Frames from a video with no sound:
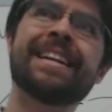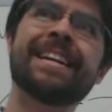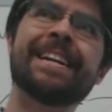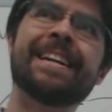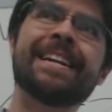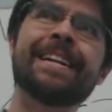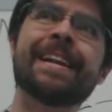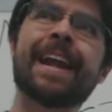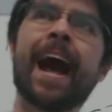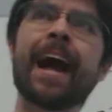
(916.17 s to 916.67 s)

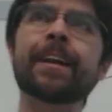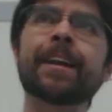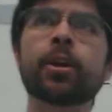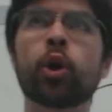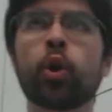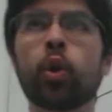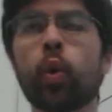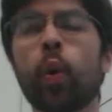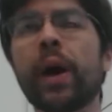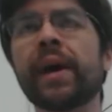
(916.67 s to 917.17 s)

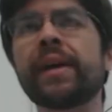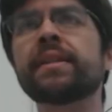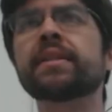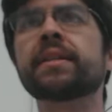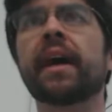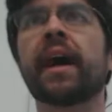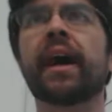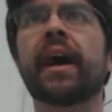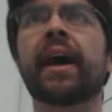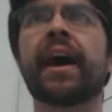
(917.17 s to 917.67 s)
Not
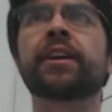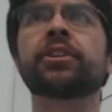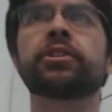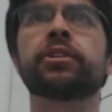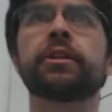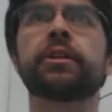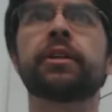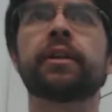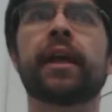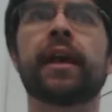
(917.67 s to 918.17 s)
quite. I
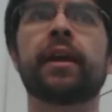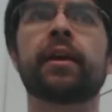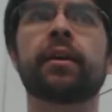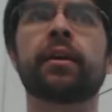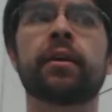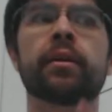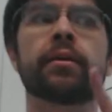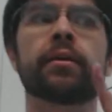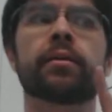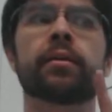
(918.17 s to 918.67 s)
actually
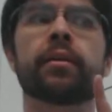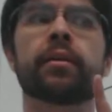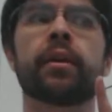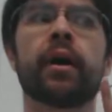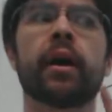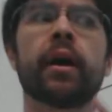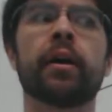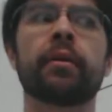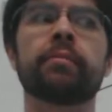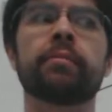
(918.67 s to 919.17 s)
liked
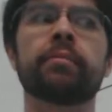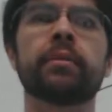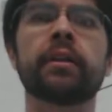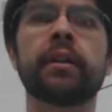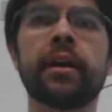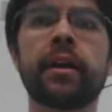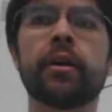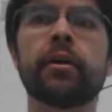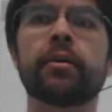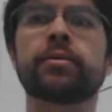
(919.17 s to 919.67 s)

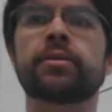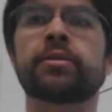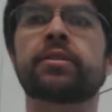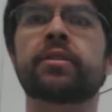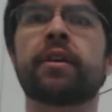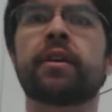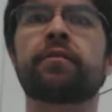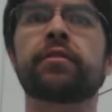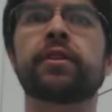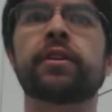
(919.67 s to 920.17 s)
Leo's
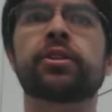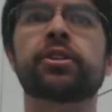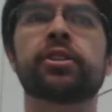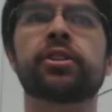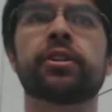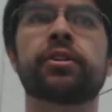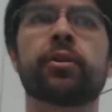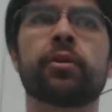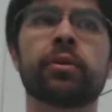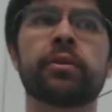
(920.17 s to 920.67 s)

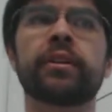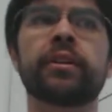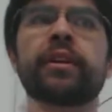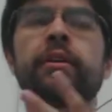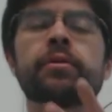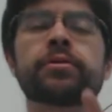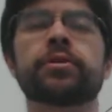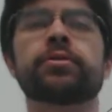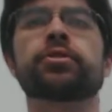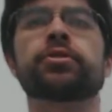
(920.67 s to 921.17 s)
definition, or
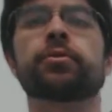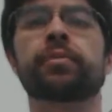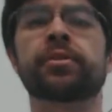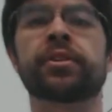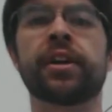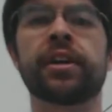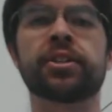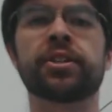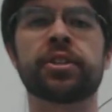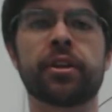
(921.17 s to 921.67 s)
Leo's
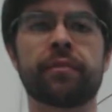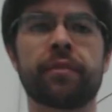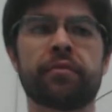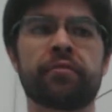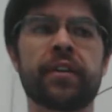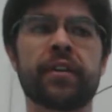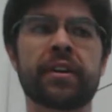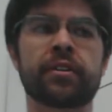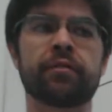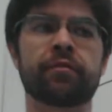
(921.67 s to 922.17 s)
interpretation of
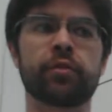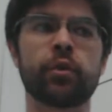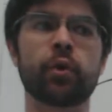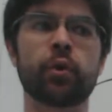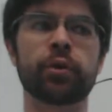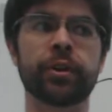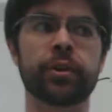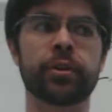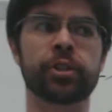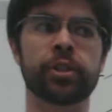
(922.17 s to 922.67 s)
effective
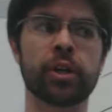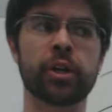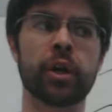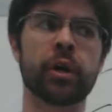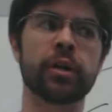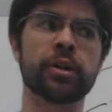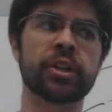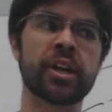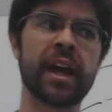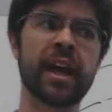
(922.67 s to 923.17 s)
nuclear
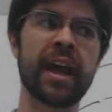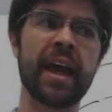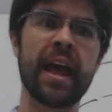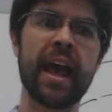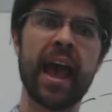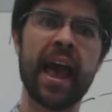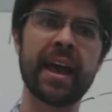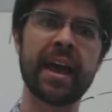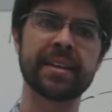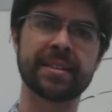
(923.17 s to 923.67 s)
charge
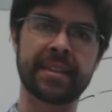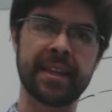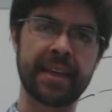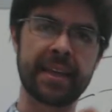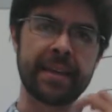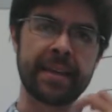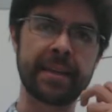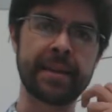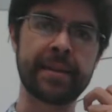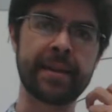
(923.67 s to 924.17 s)
as
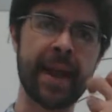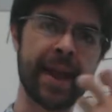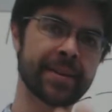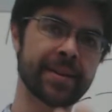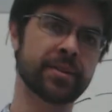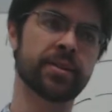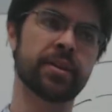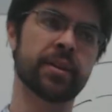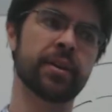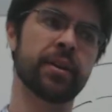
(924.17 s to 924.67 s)
the
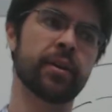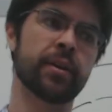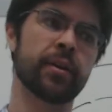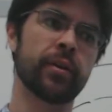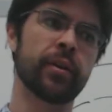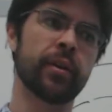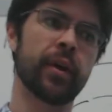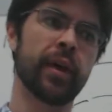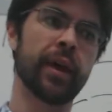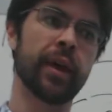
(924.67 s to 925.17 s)
net
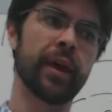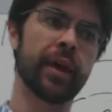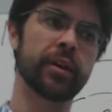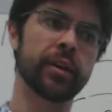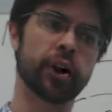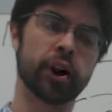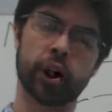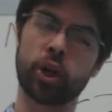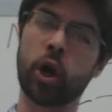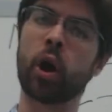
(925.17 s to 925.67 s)

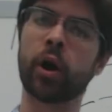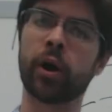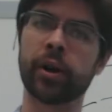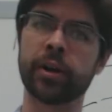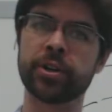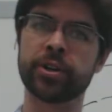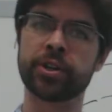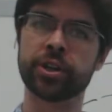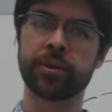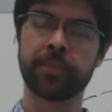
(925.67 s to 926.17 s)

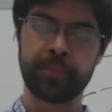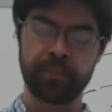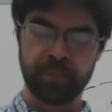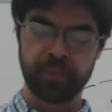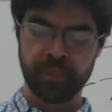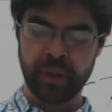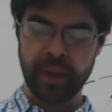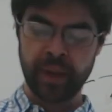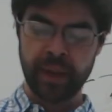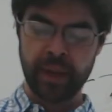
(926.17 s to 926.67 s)
charge
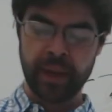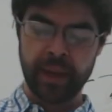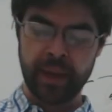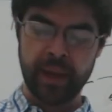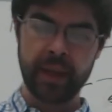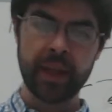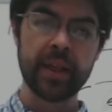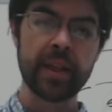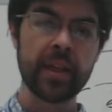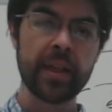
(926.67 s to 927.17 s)

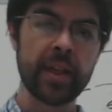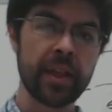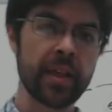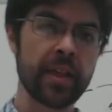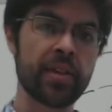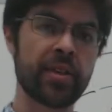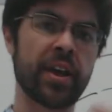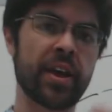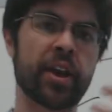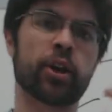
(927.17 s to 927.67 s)

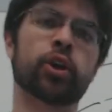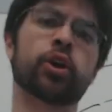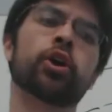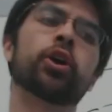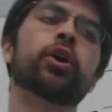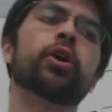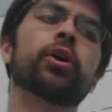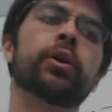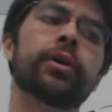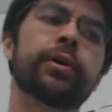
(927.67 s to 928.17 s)
that
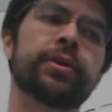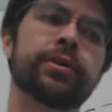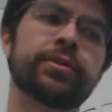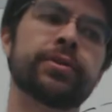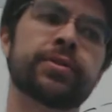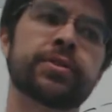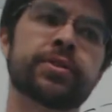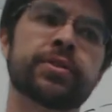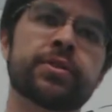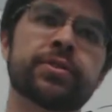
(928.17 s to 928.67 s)

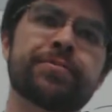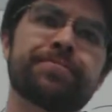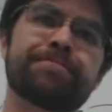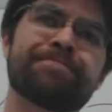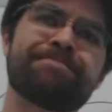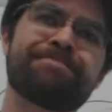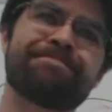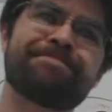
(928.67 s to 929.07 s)
occurs